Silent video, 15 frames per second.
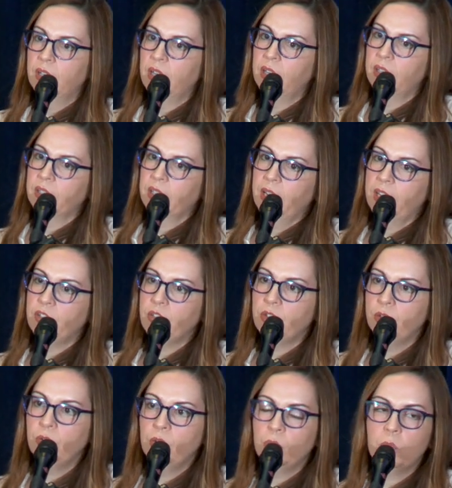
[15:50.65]
uh, can
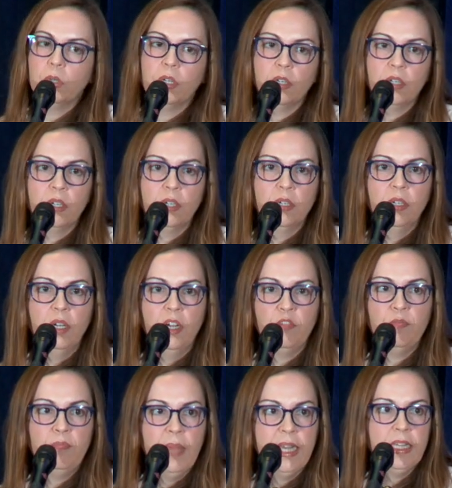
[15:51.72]
do the work of
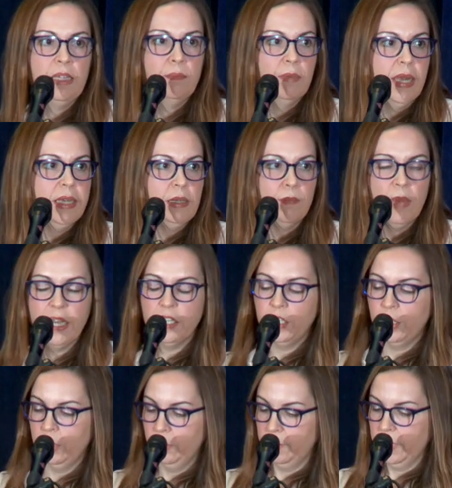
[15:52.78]
many, many, many
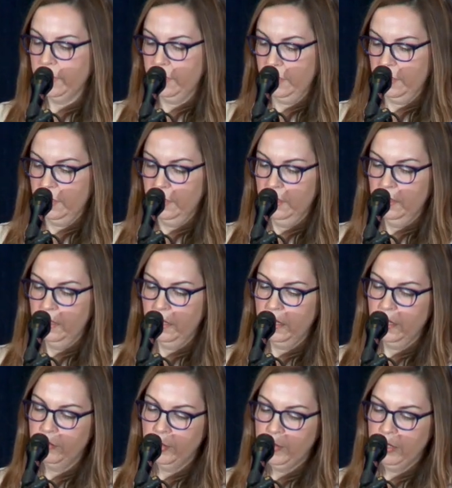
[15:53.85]
humans uh,
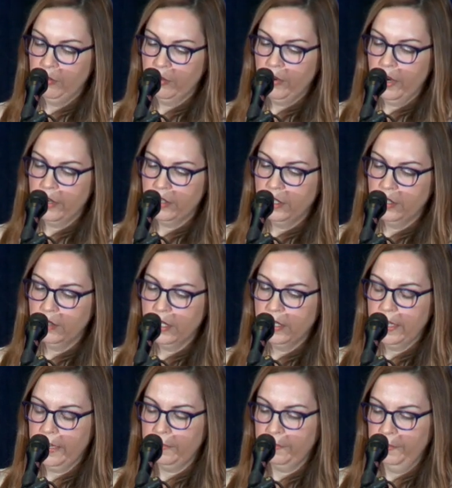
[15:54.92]
that would be required to do the
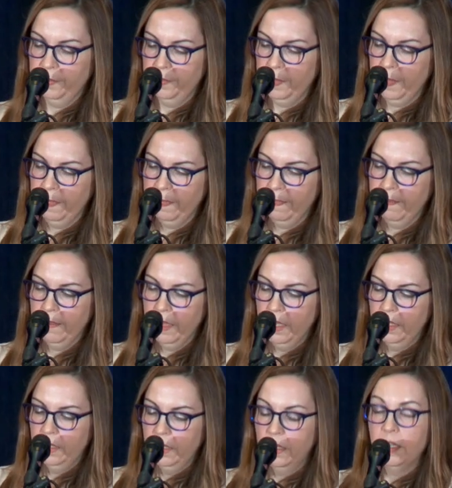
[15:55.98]
same.
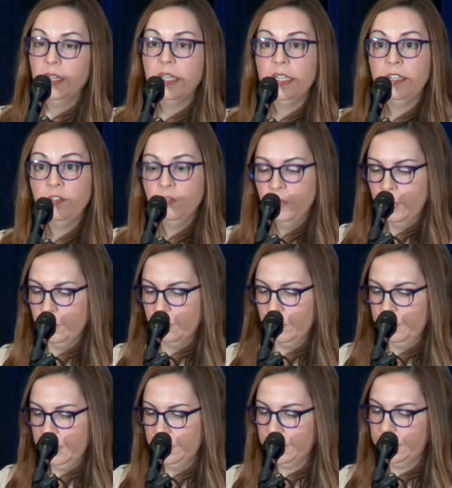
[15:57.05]

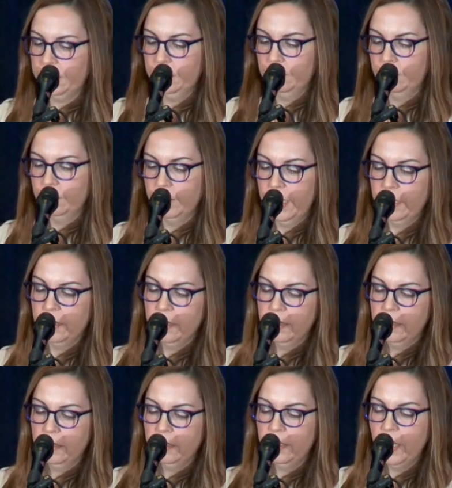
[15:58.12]
Invulnerability, right?
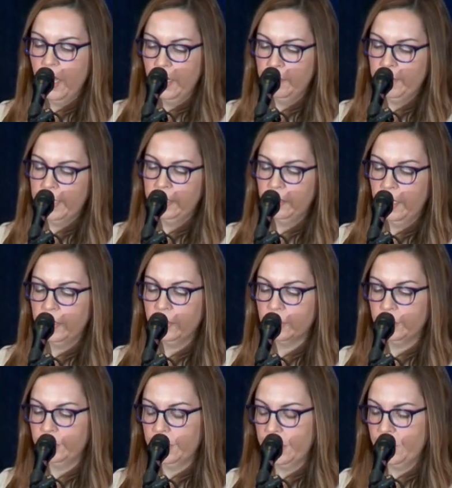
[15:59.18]
The non
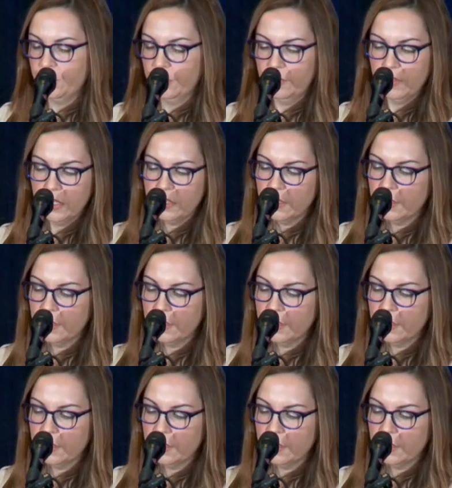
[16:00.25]
biological nature of these